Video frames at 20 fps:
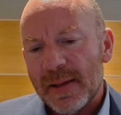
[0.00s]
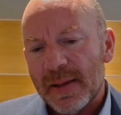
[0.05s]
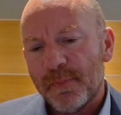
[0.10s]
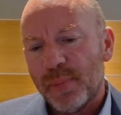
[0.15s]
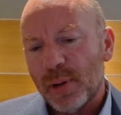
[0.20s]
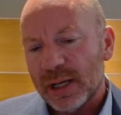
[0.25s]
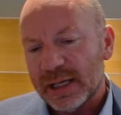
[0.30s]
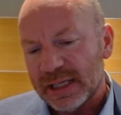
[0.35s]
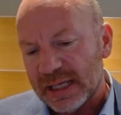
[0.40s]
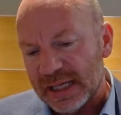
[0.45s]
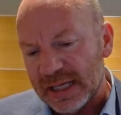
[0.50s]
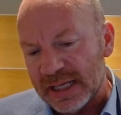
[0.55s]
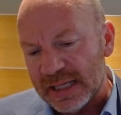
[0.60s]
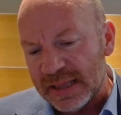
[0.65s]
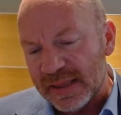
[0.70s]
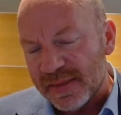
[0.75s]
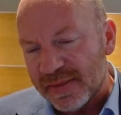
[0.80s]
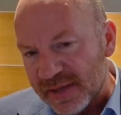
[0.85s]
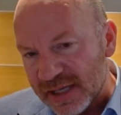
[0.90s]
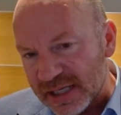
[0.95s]
But
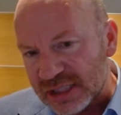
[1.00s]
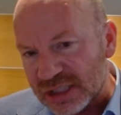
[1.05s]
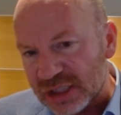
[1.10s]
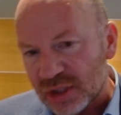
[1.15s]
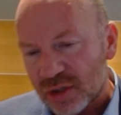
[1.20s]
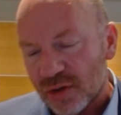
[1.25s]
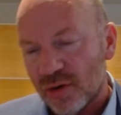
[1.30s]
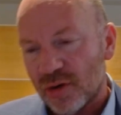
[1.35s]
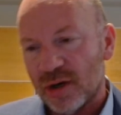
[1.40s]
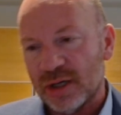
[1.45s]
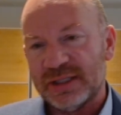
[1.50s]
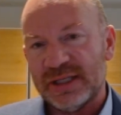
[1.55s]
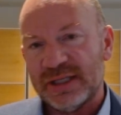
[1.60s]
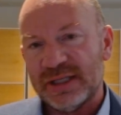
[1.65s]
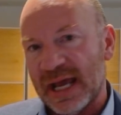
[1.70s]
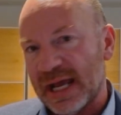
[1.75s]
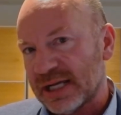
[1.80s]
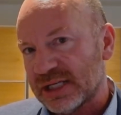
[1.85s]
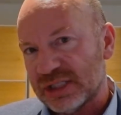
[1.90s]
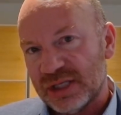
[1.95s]
in this
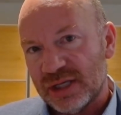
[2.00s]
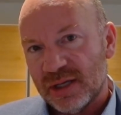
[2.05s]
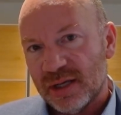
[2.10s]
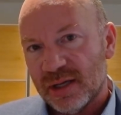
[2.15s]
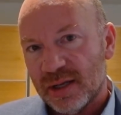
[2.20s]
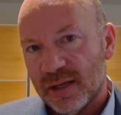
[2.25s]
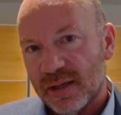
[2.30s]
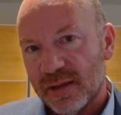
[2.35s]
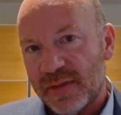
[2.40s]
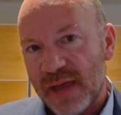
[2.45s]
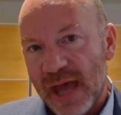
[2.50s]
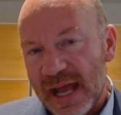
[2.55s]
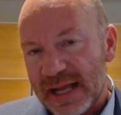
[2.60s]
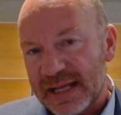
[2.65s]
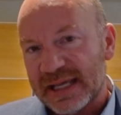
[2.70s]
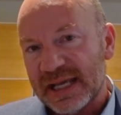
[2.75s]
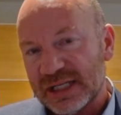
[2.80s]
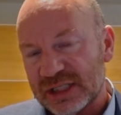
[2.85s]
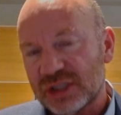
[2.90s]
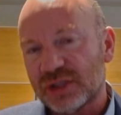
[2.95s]
context,
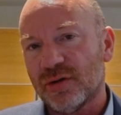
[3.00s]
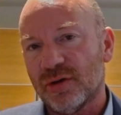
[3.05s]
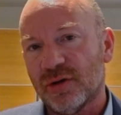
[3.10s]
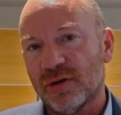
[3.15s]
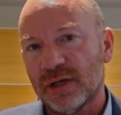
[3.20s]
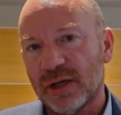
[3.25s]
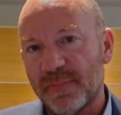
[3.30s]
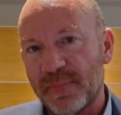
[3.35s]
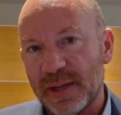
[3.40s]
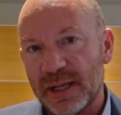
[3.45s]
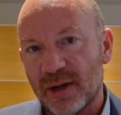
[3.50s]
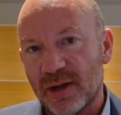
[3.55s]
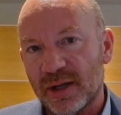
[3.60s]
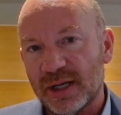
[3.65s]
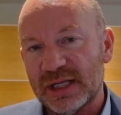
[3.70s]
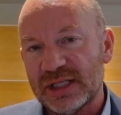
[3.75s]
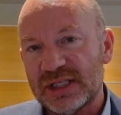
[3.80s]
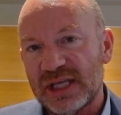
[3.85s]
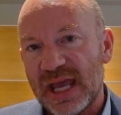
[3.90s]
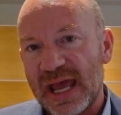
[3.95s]
that gets turned a bit
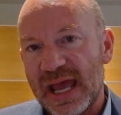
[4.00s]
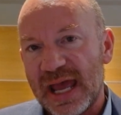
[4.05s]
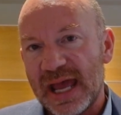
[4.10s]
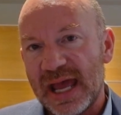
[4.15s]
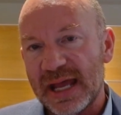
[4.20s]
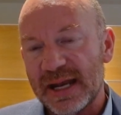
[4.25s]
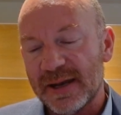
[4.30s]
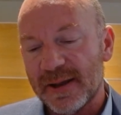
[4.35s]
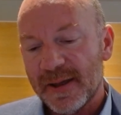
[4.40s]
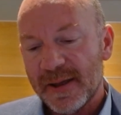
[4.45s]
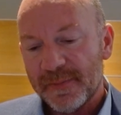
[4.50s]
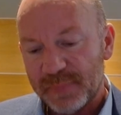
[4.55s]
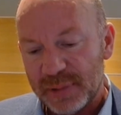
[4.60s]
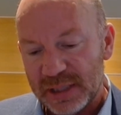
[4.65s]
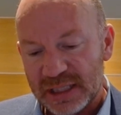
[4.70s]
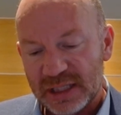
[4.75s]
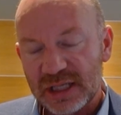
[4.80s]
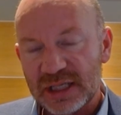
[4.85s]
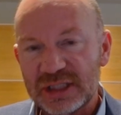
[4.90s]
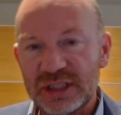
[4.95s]
on its head,
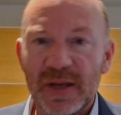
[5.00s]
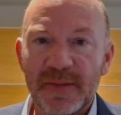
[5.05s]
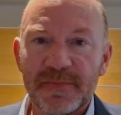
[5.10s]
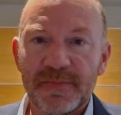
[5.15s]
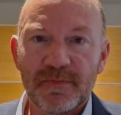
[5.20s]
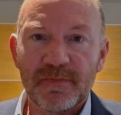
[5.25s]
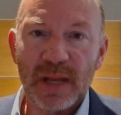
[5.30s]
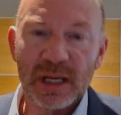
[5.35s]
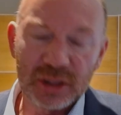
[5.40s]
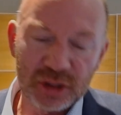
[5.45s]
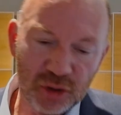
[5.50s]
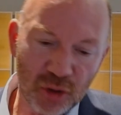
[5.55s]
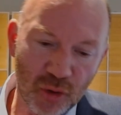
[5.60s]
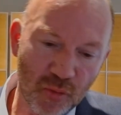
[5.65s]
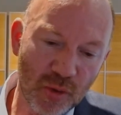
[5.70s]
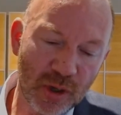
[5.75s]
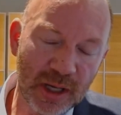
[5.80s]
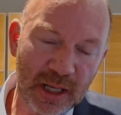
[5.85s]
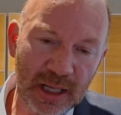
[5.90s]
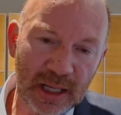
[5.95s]
because
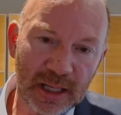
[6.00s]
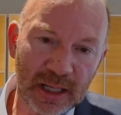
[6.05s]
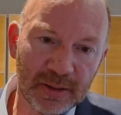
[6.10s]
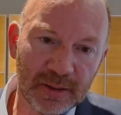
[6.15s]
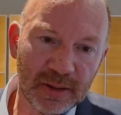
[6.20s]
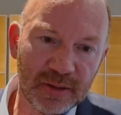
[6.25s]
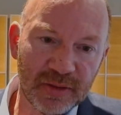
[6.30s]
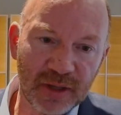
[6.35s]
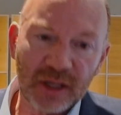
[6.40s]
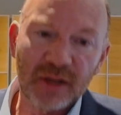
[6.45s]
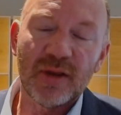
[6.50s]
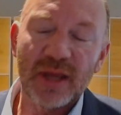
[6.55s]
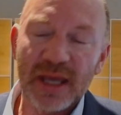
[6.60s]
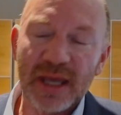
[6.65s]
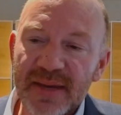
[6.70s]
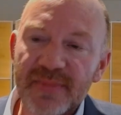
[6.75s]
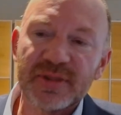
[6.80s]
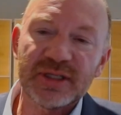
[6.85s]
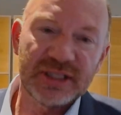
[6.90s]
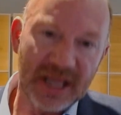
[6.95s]
the
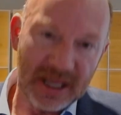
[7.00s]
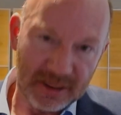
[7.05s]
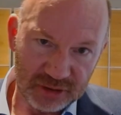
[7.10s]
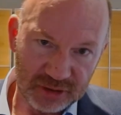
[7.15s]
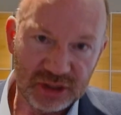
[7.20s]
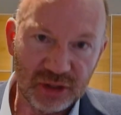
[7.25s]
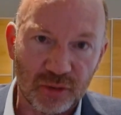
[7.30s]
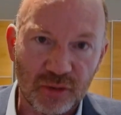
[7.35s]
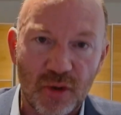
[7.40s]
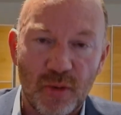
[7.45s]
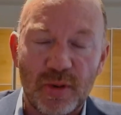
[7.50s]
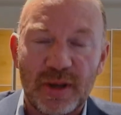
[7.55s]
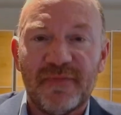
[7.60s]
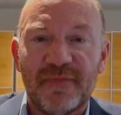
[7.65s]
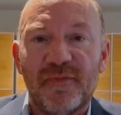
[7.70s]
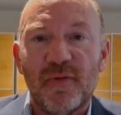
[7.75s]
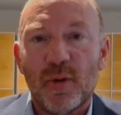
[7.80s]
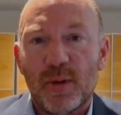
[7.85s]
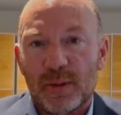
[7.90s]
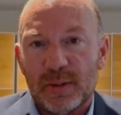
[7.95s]
claim is now still going
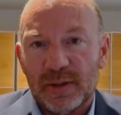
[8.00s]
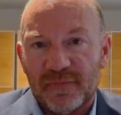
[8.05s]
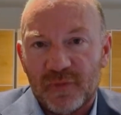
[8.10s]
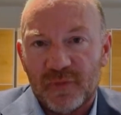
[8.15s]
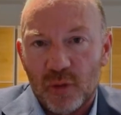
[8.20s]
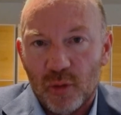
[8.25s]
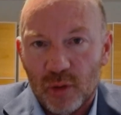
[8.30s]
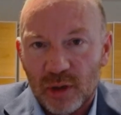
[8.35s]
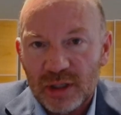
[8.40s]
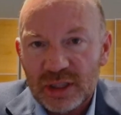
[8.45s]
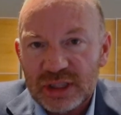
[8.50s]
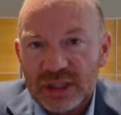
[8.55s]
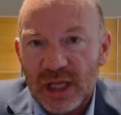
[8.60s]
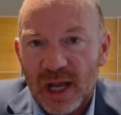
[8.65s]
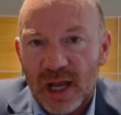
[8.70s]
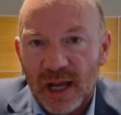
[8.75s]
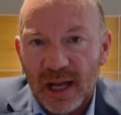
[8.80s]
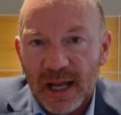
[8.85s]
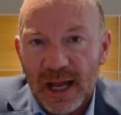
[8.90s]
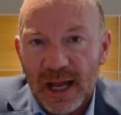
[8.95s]
forward, of course.